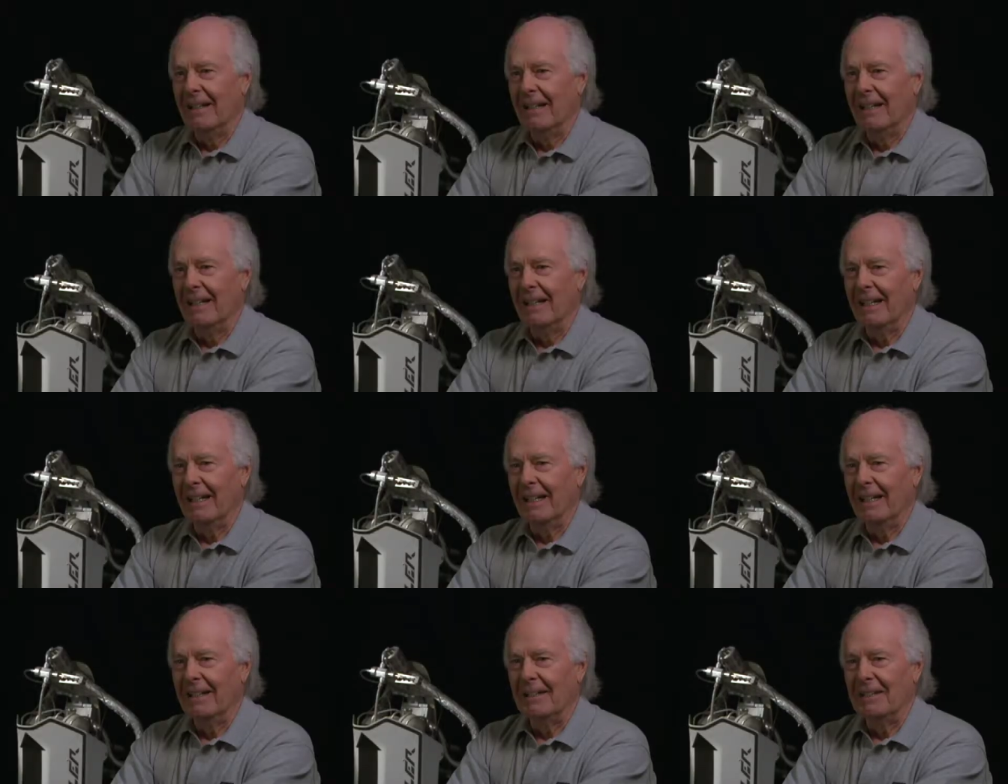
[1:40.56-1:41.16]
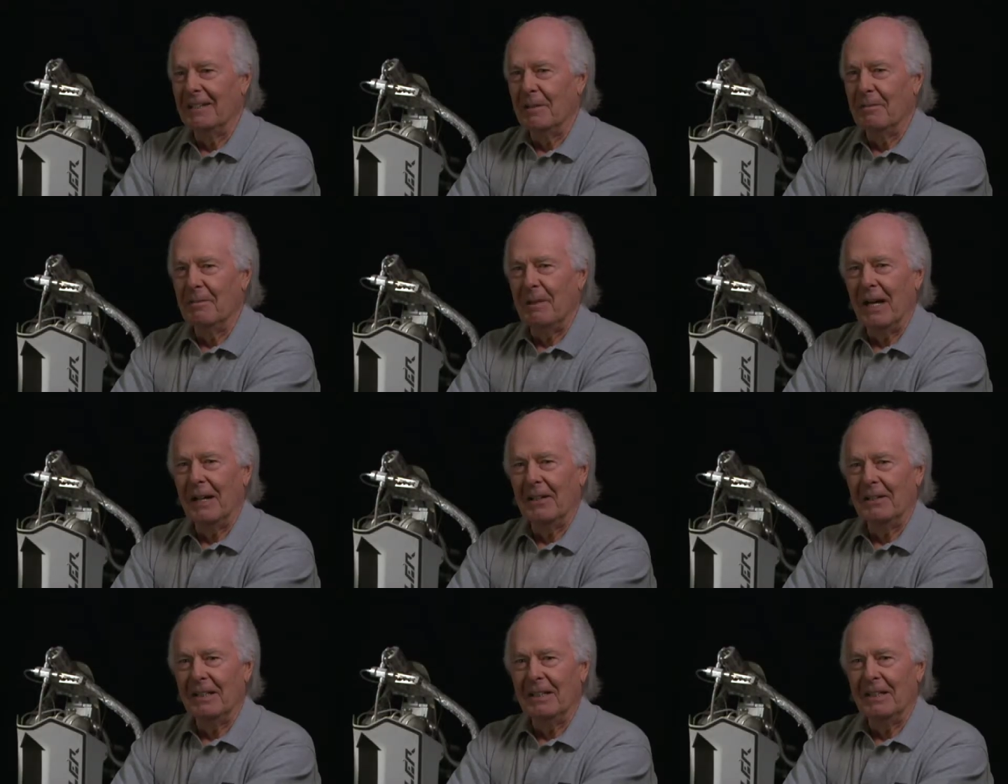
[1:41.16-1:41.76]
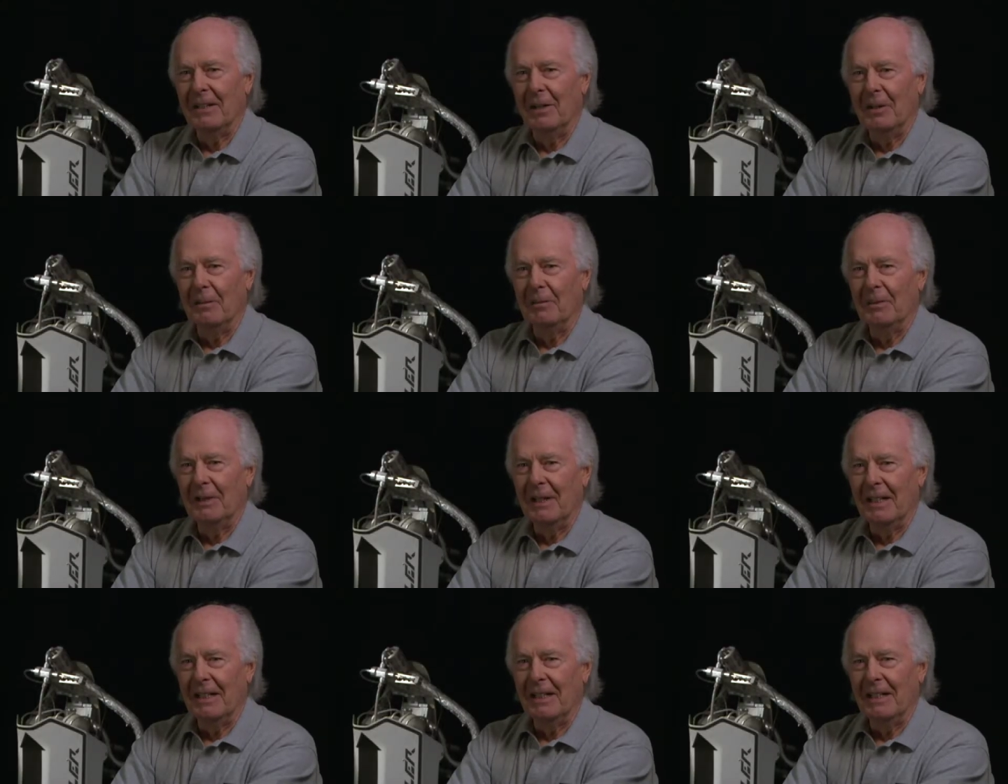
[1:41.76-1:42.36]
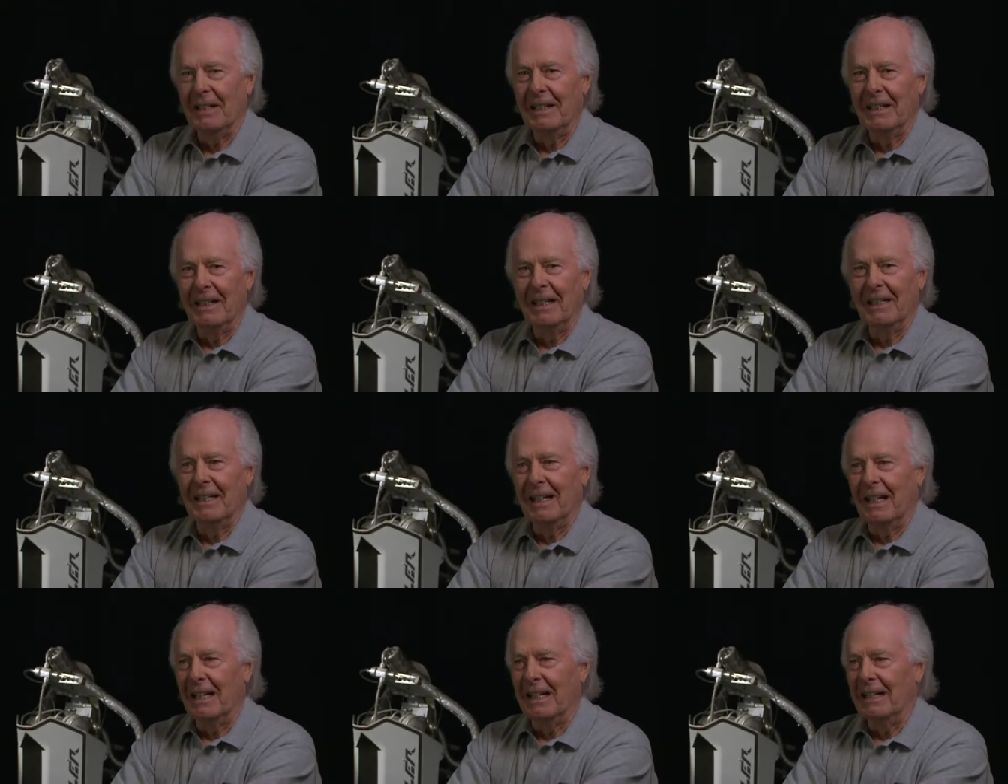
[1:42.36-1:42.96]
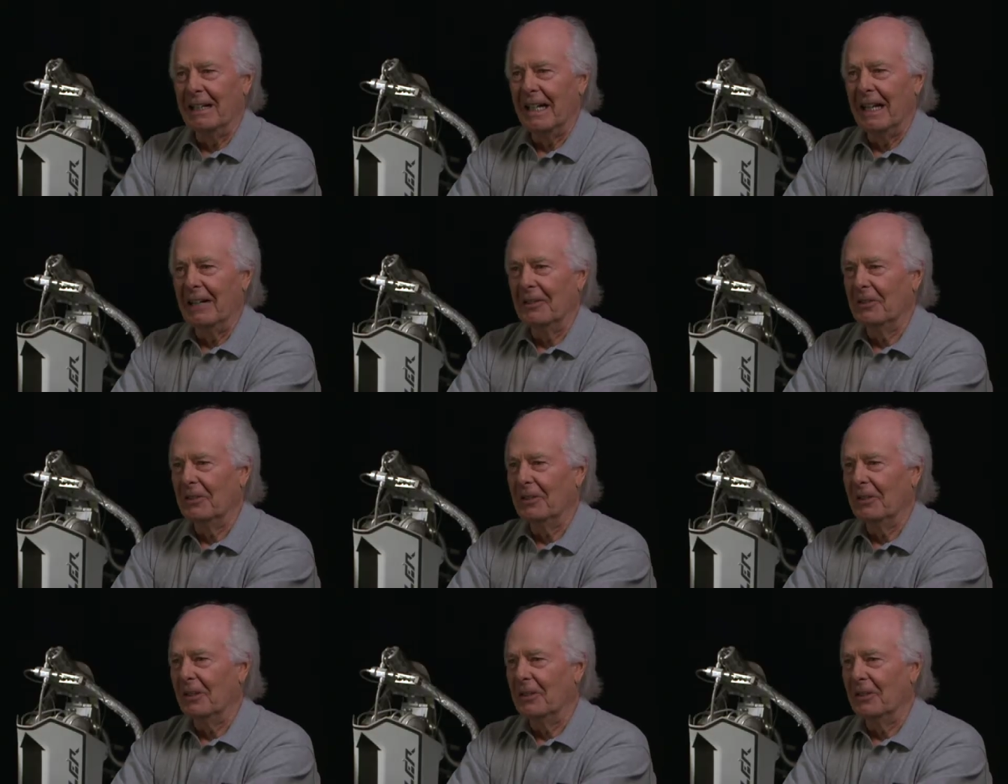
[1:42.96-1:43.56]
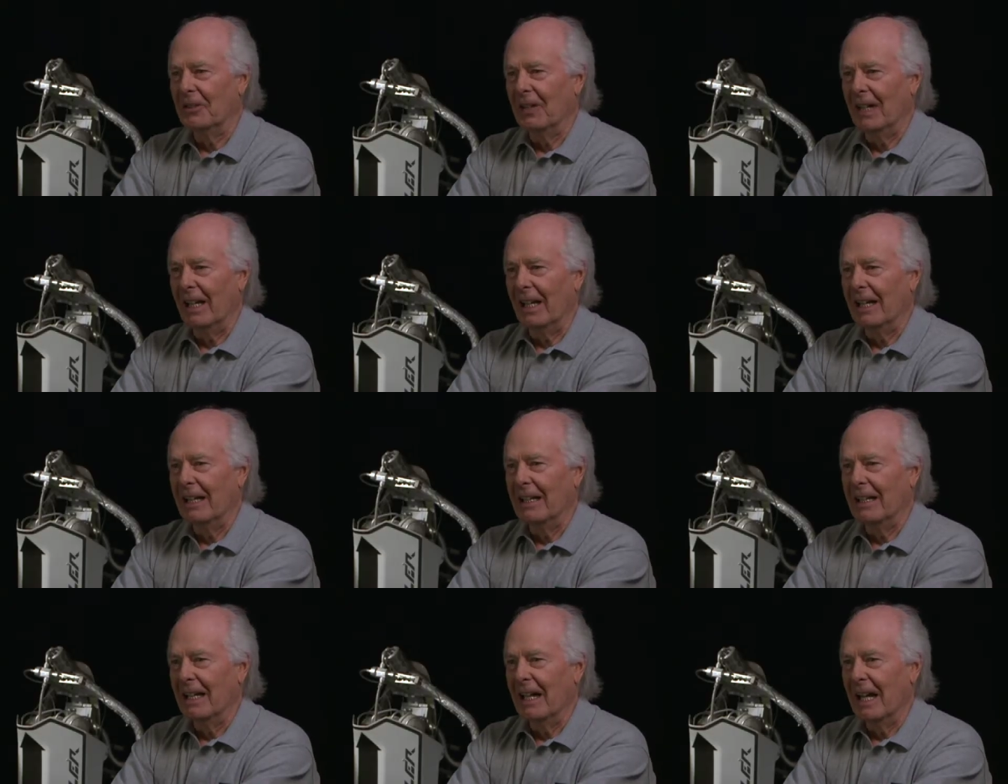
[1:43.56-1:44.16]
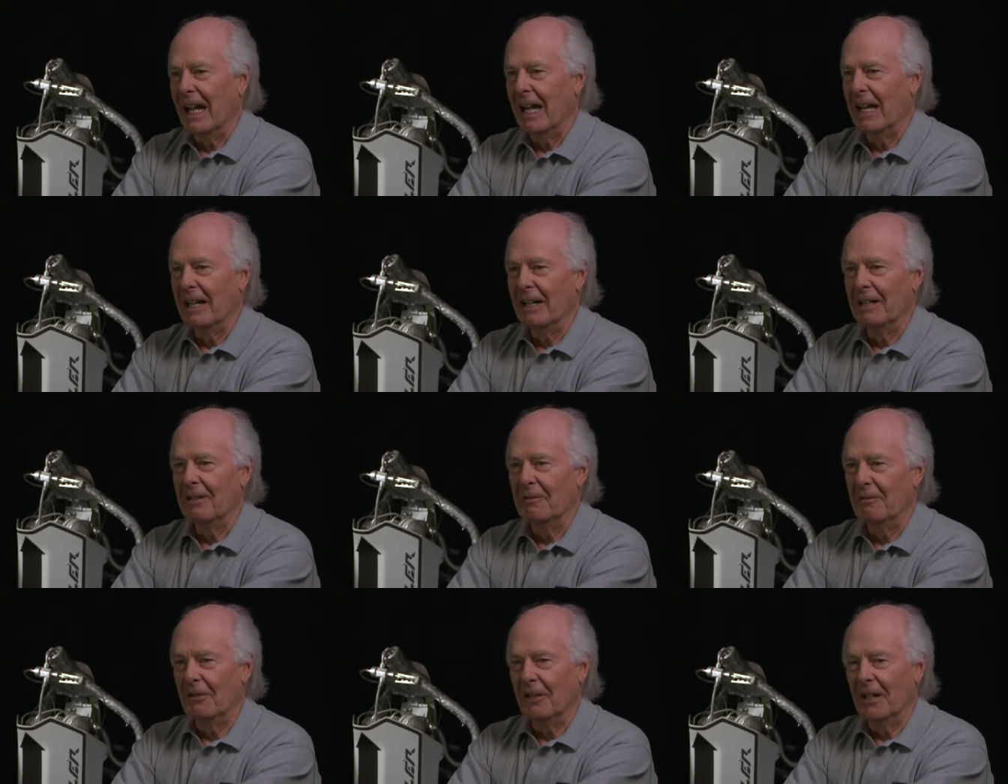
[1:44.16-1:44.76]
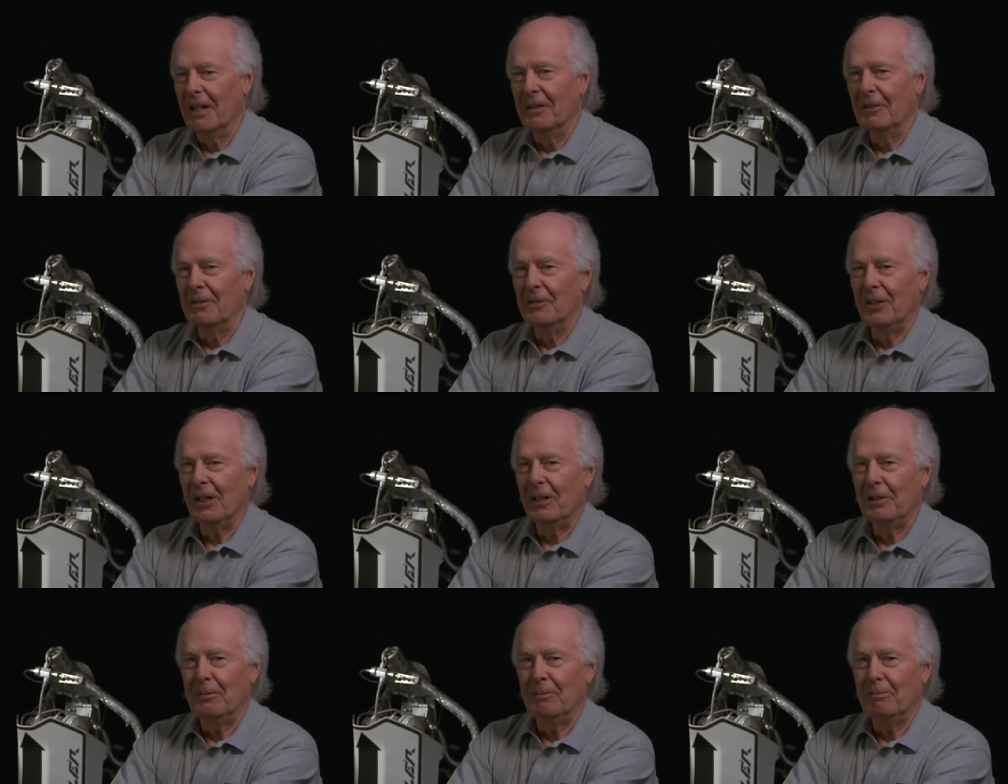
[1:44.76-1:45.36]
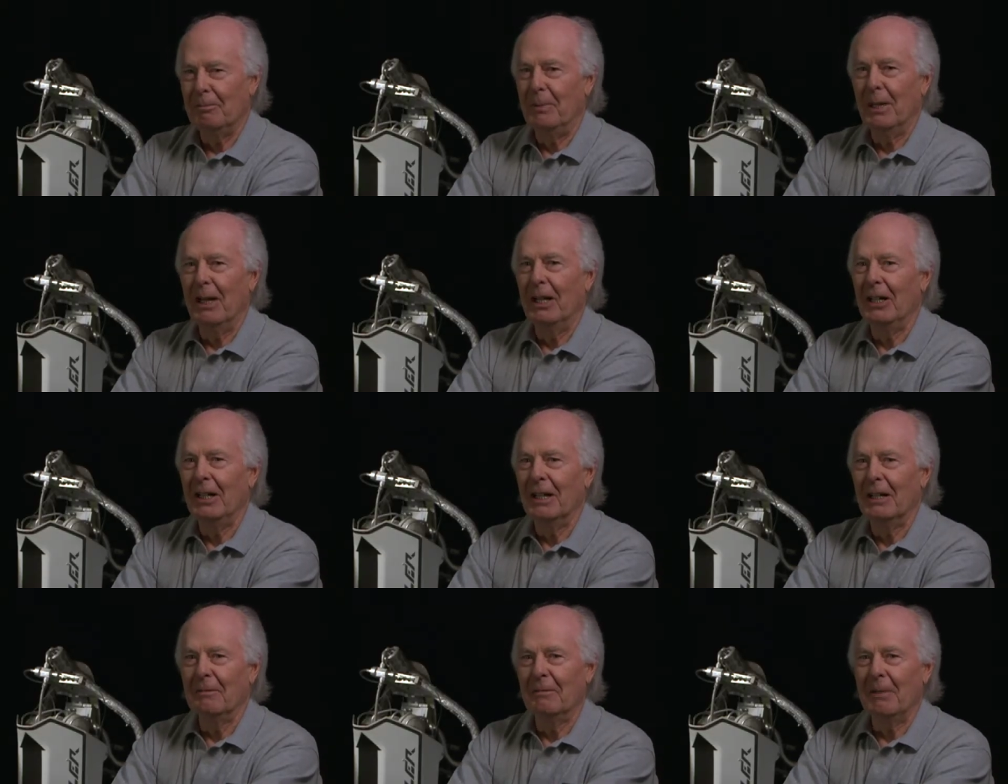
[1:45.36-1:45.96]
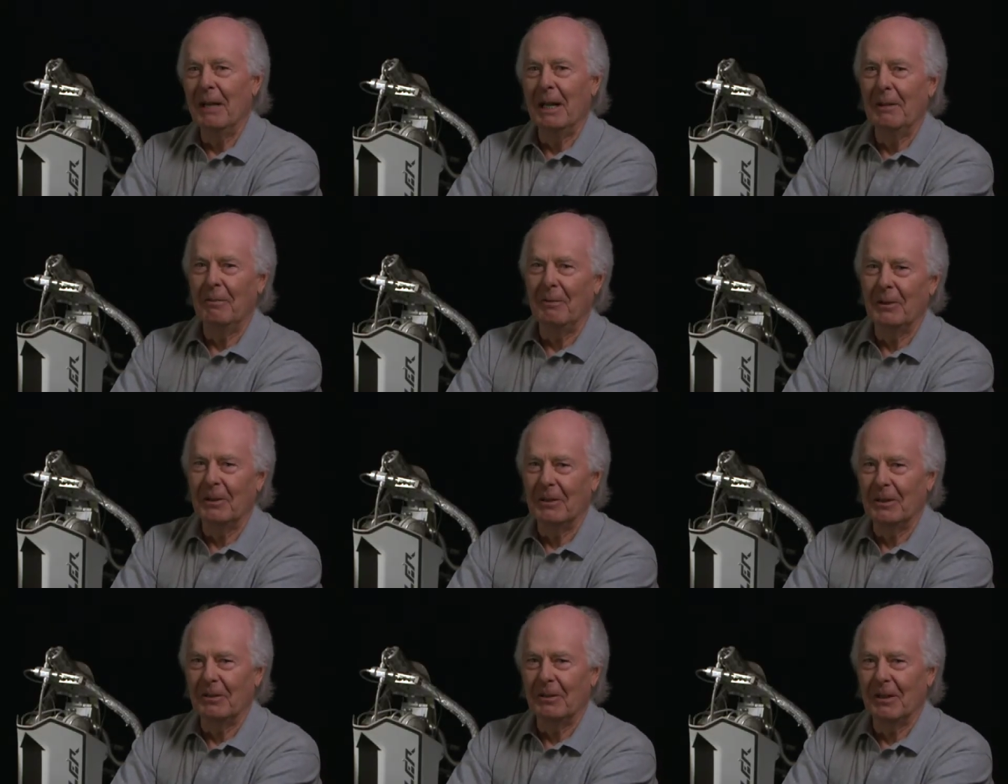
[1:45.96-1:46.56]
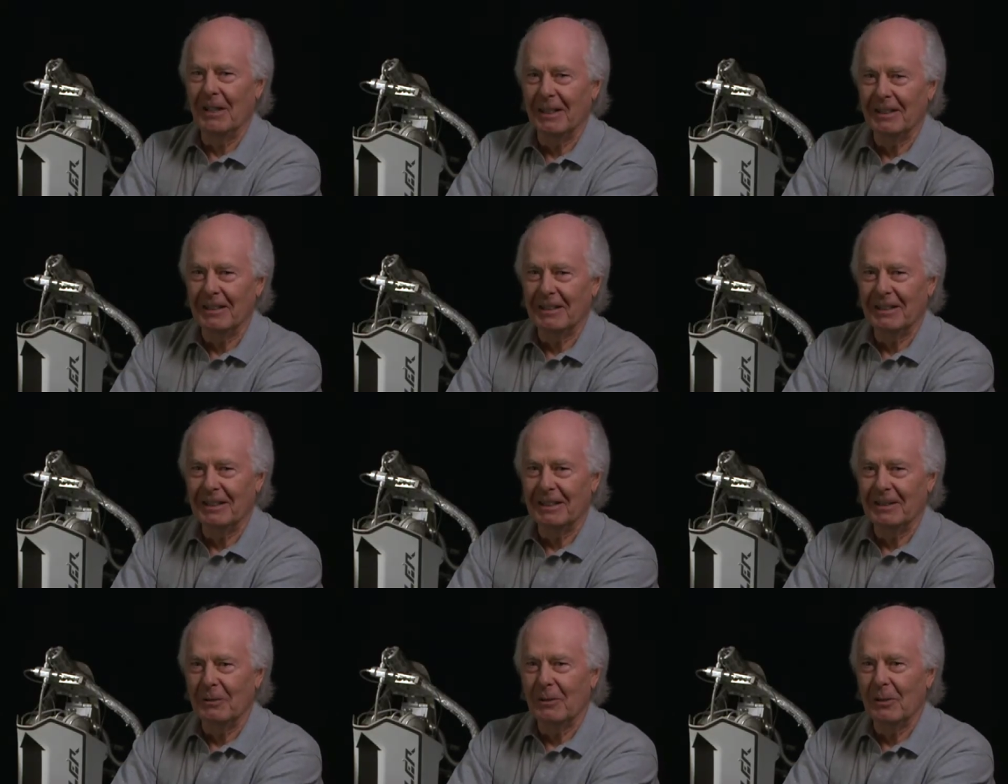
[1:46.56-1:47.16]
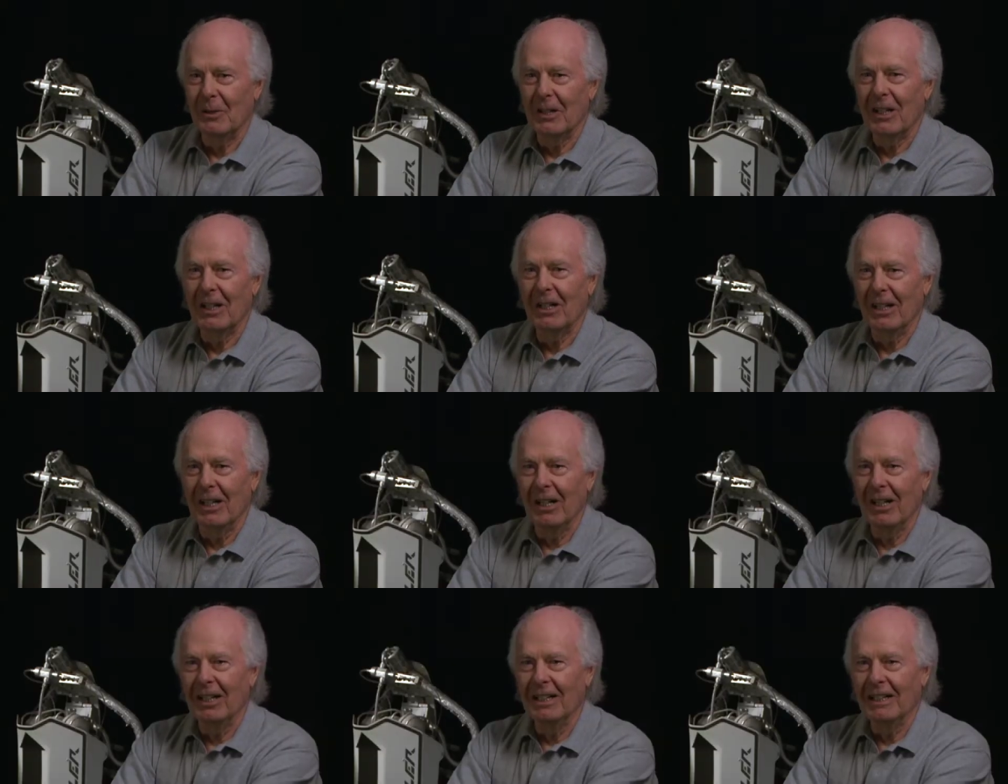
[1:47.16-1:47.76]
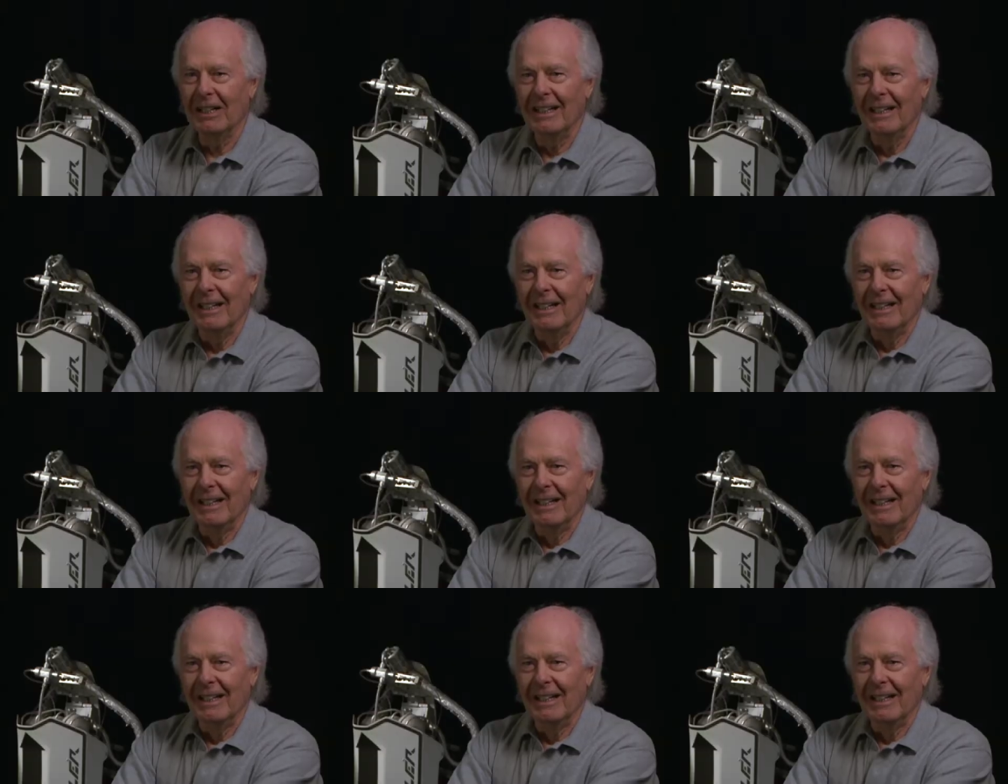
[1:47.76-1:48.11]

and it's about the opening and the announcer's saying and in front of six billion people across the world